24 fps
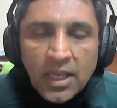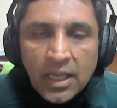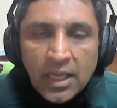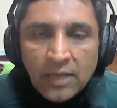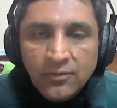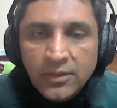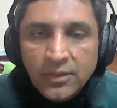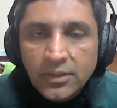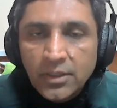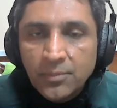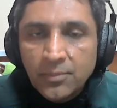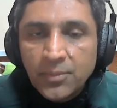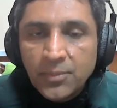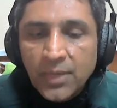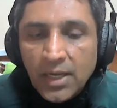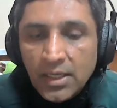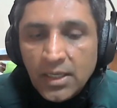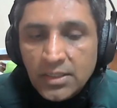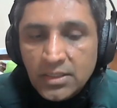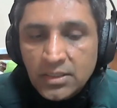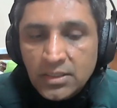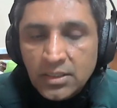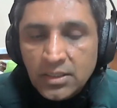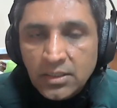have in the
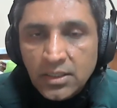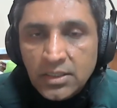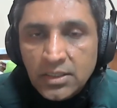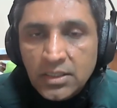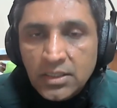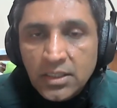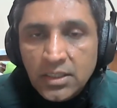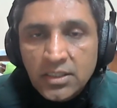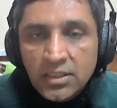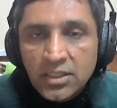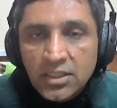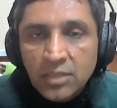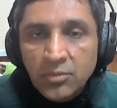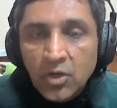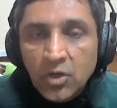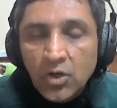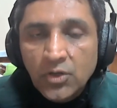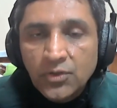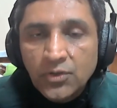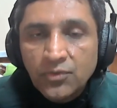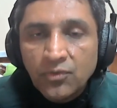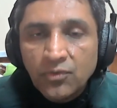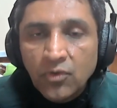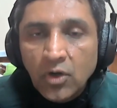past discussed
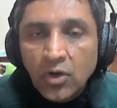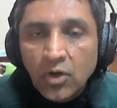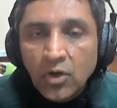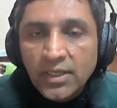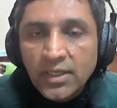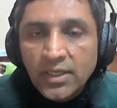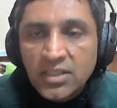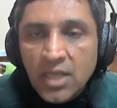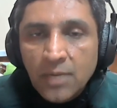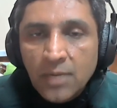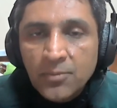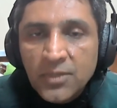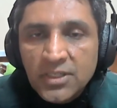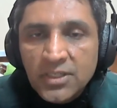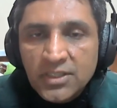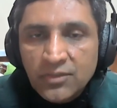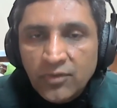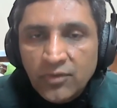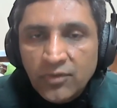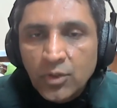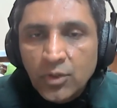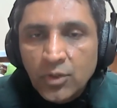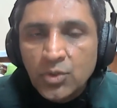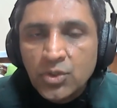about what
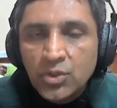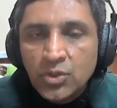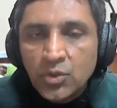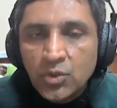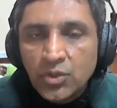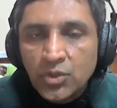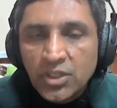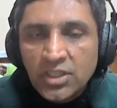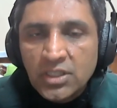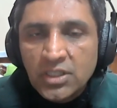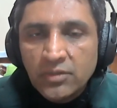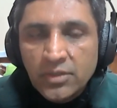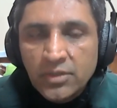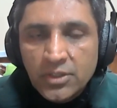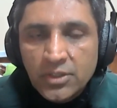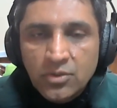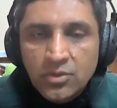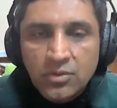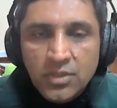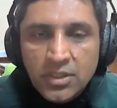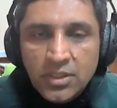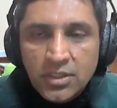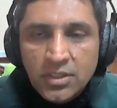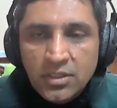examples we use to teach our
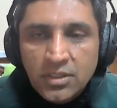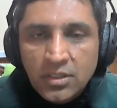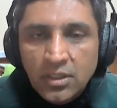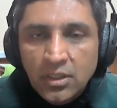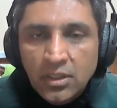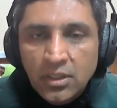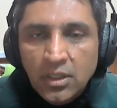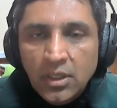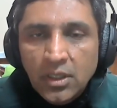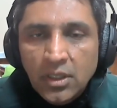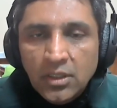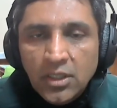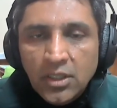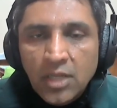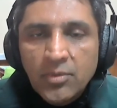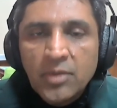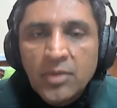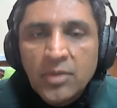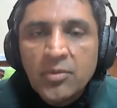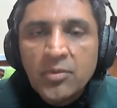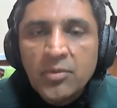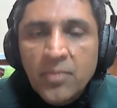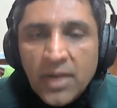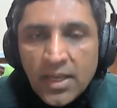students. They
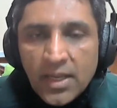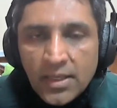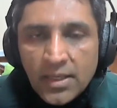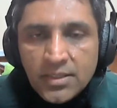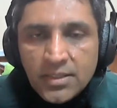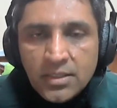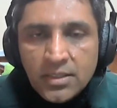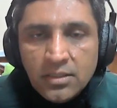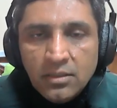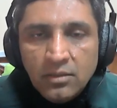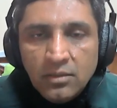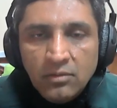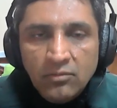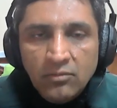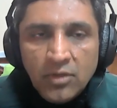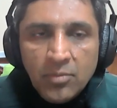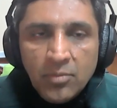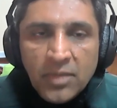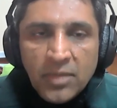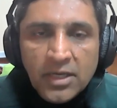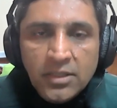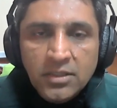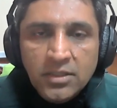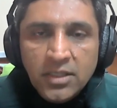may be biased.
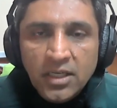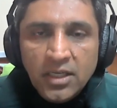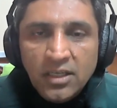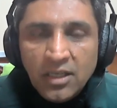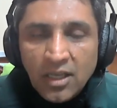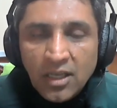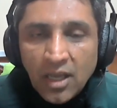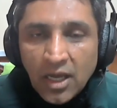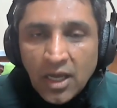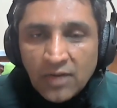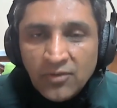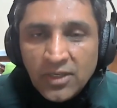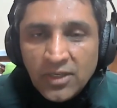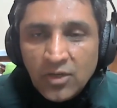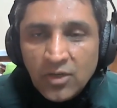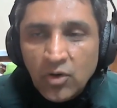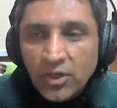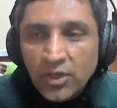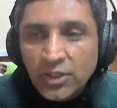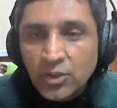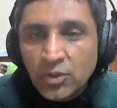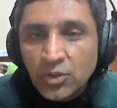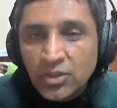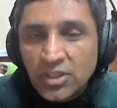We might take, are we
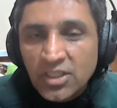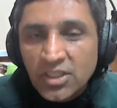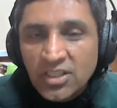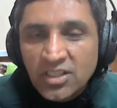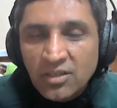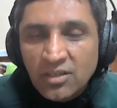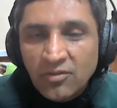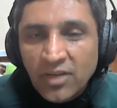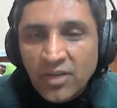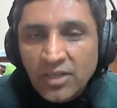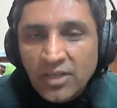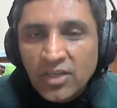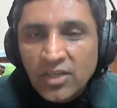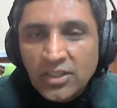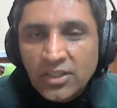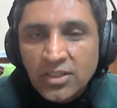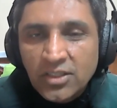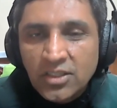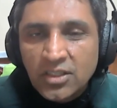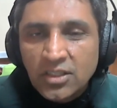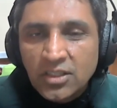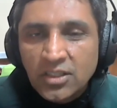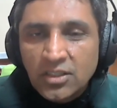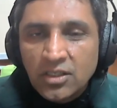going to teach, when we are
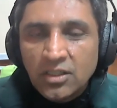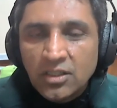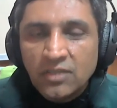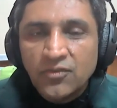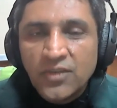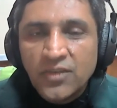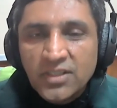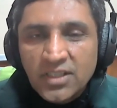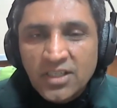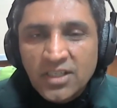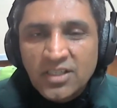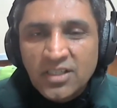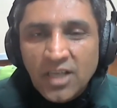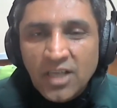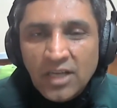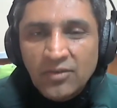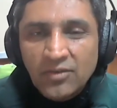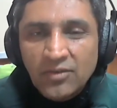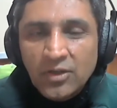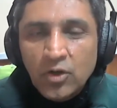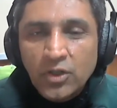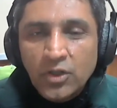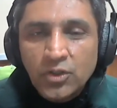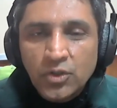teaching physics,
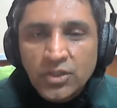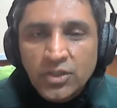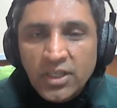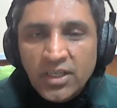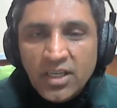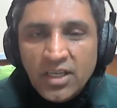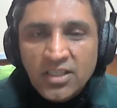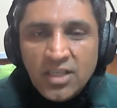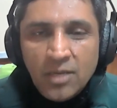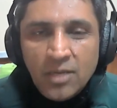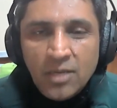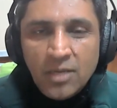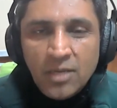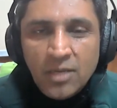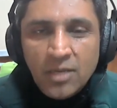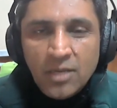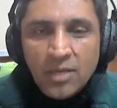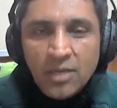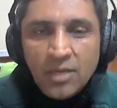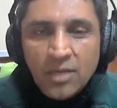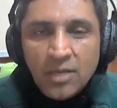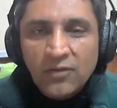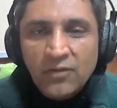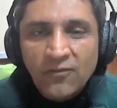are we going to take example
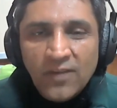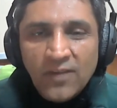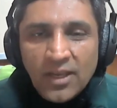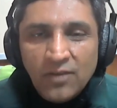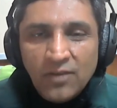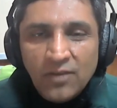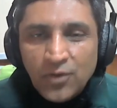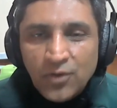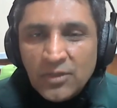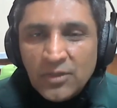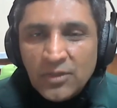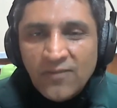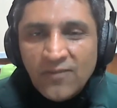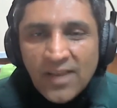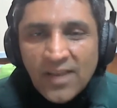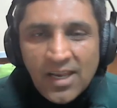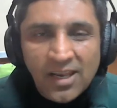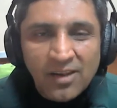from the, from the